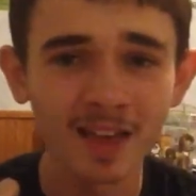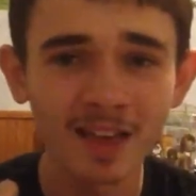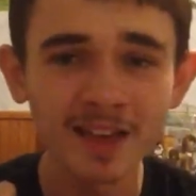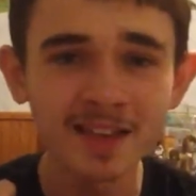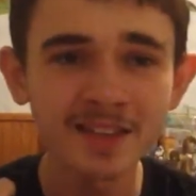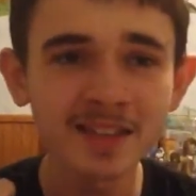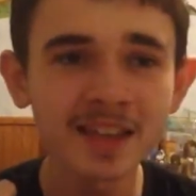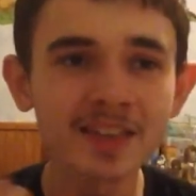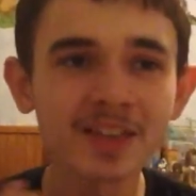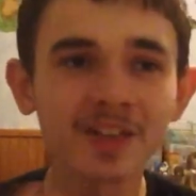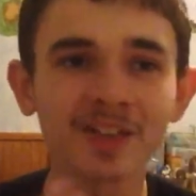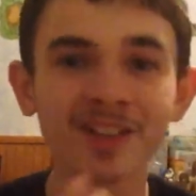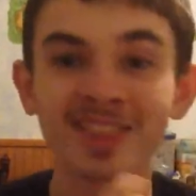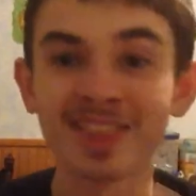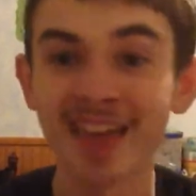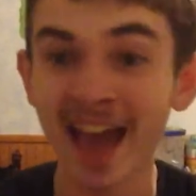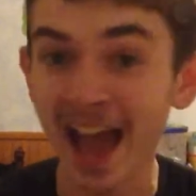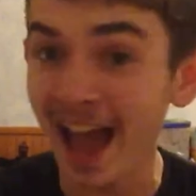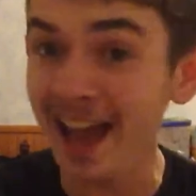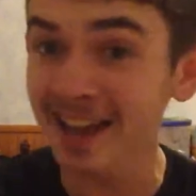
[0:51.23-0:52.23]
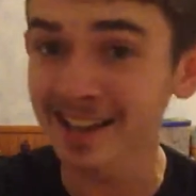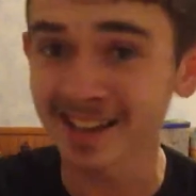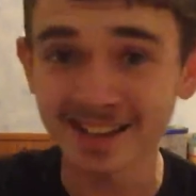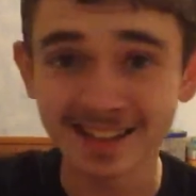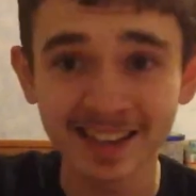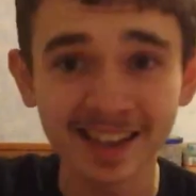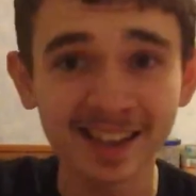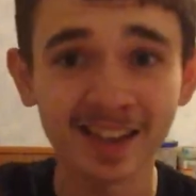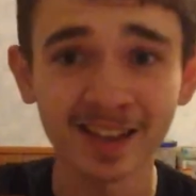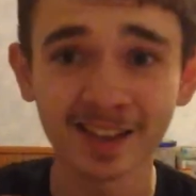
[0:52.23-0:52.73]
it's either
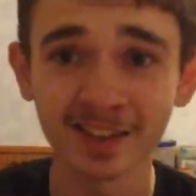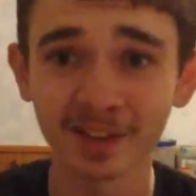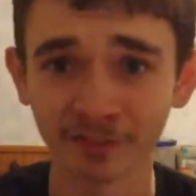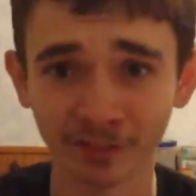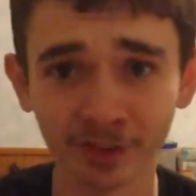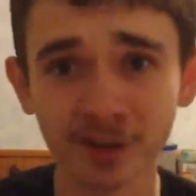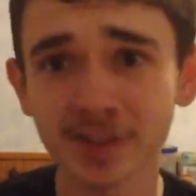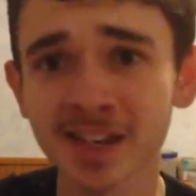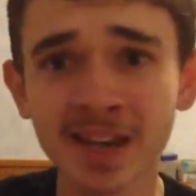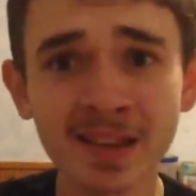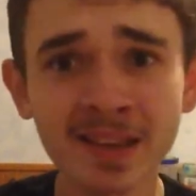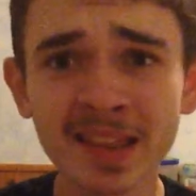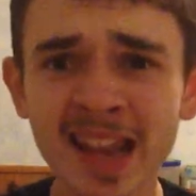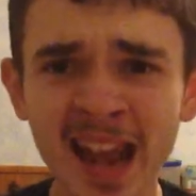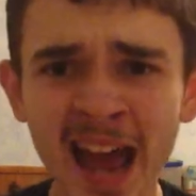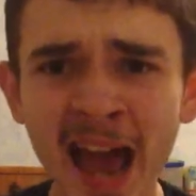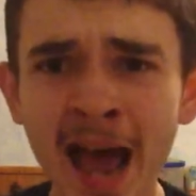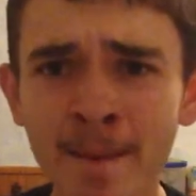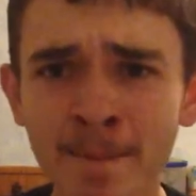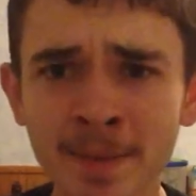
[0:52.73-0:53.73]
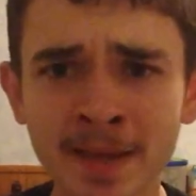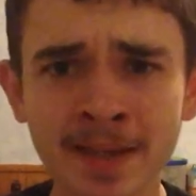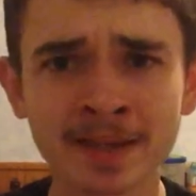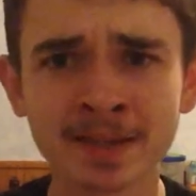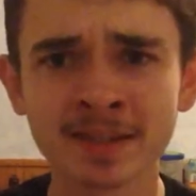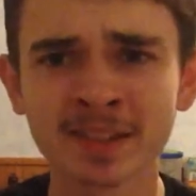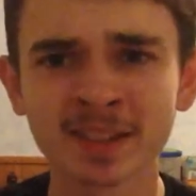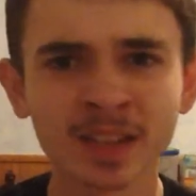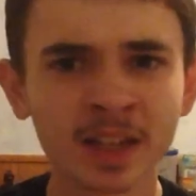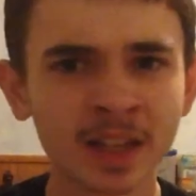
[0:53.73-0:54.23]
the first time that
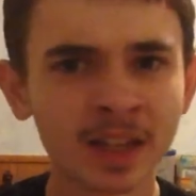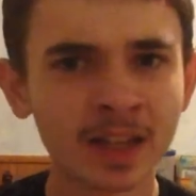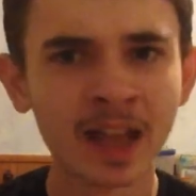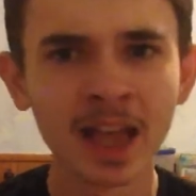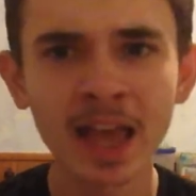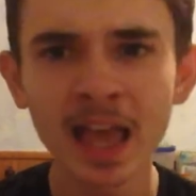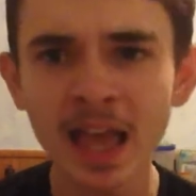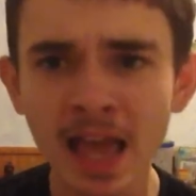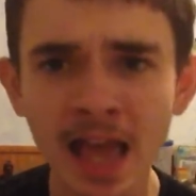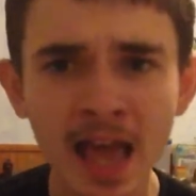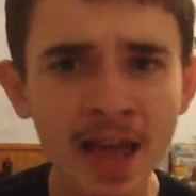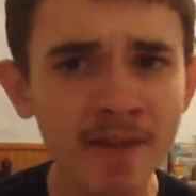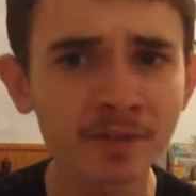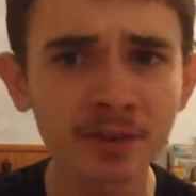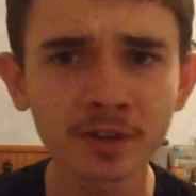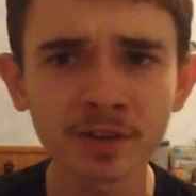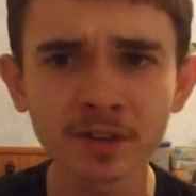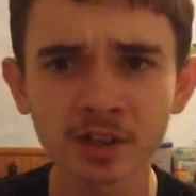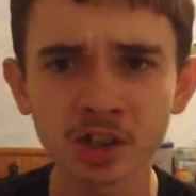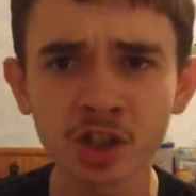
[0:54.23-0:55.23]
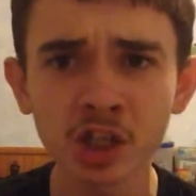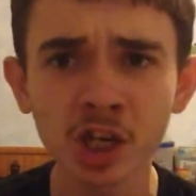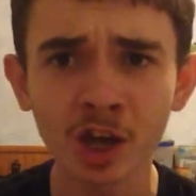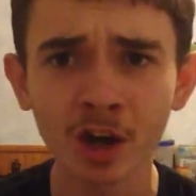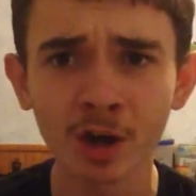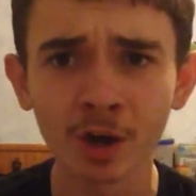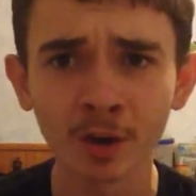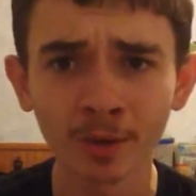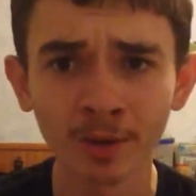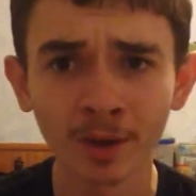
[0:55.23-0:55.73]
happens ever in the
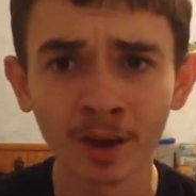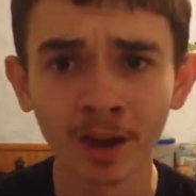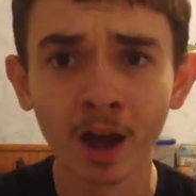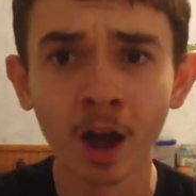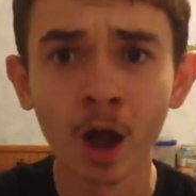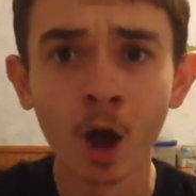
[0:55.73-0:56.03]
show,